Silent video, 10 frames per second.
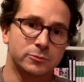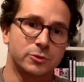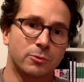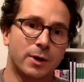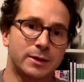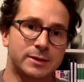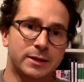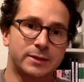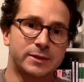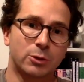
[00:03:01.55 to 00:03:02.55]
one that
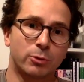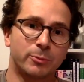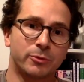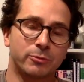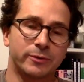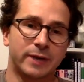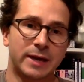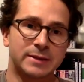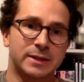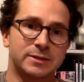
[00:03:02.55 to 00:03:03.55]
is equipped with
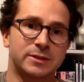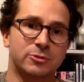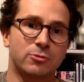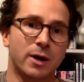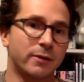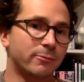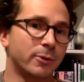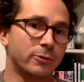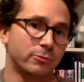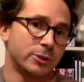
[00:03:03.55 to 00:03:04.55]
SSD drive,
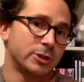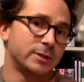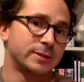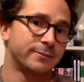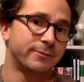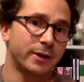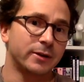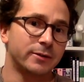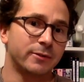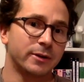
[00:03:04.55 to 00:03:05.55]
but which is
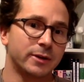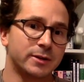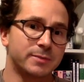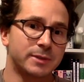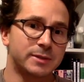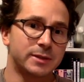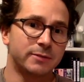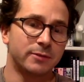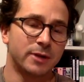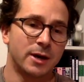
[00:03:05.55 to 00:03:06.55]
very, very
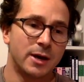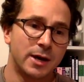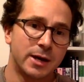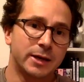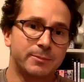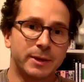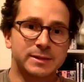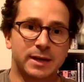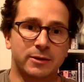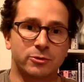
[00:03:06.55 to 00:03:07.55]
expensive. It
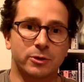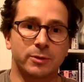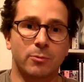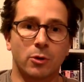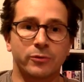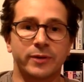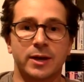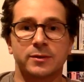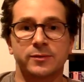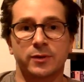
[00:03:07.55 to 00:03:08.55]
makes actually more
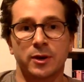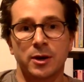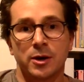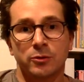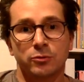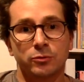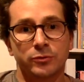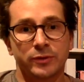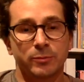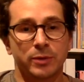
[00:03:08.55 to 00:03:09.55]
sense to
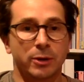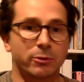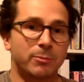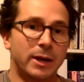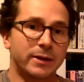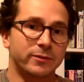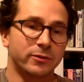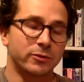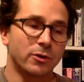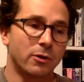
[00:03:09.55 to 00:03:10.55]
simply replace
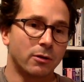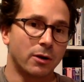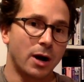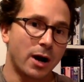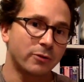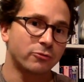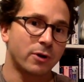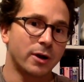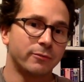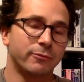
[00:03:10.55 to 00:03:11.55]
your hard
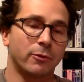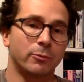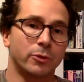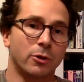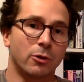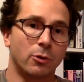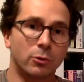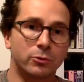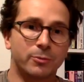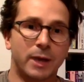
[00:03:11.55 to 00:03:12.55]
drive from your
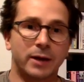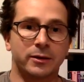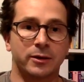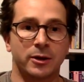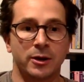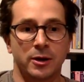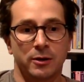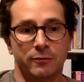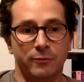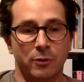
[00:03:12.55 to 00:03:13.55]
old Mac
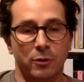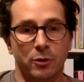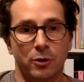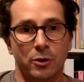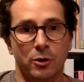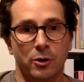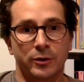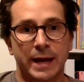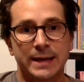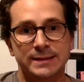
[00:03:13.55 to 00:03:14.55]
for
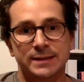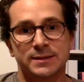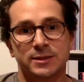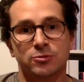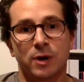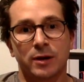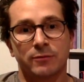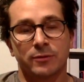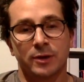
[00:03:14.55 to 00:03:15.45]
an SSD drive.